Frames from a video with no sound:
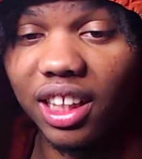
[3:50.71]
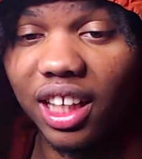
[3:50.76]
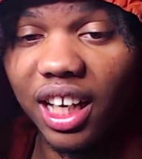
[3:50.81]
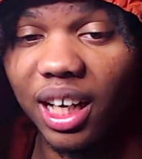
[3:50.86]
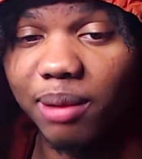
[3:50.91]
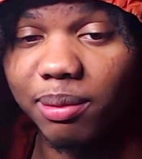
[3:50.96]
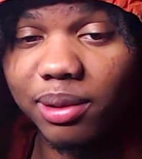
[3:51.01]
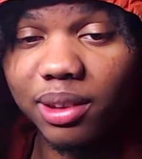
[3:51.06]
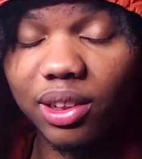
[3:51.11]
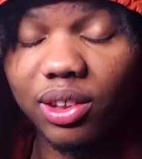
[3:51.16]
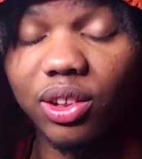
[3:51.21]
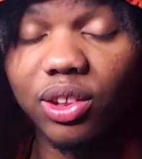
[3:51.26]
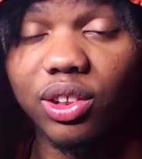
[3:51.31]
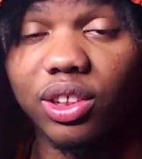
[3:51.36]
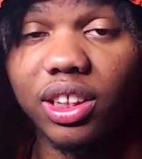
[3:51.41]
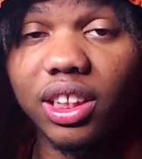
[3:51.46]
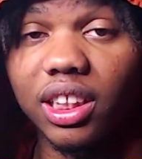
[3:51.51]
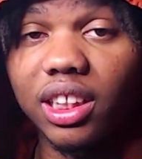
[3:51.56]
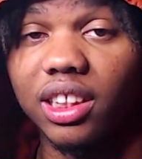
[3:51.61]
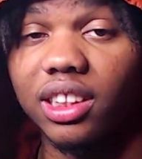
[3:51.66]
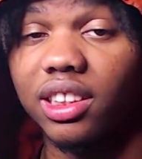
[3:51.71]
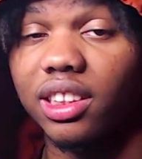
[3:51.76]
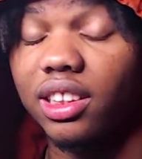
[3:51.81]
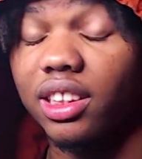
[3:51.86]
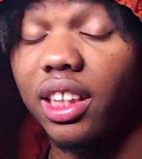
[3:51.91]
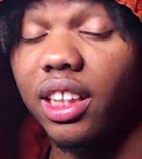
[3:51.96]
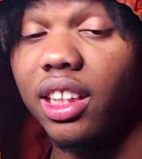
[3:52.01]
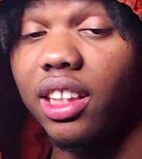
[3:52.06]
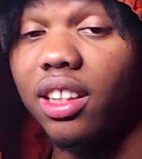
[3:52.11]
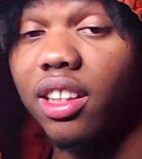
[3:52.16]
absolutely
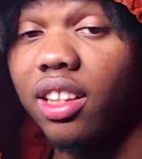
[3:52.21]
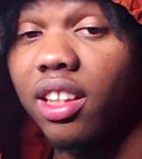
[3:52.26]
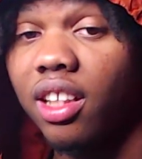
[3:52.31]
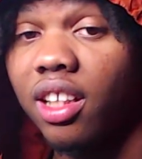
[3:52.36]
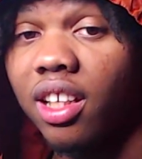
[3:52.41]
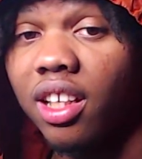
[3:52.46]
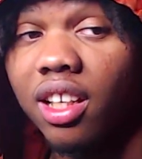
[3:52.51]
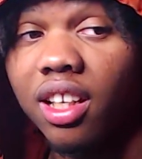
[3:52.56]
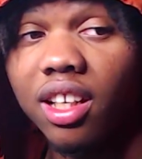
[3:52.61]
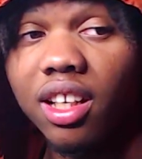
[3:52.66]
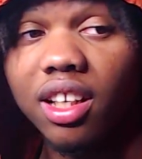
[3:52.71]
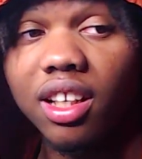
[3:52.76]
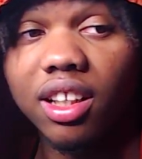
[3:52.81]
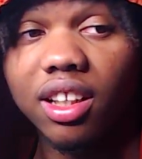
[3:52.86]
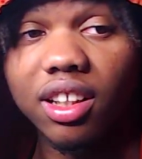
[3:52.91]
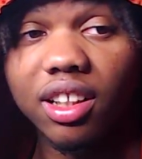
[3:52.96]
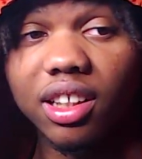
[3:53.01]
insane.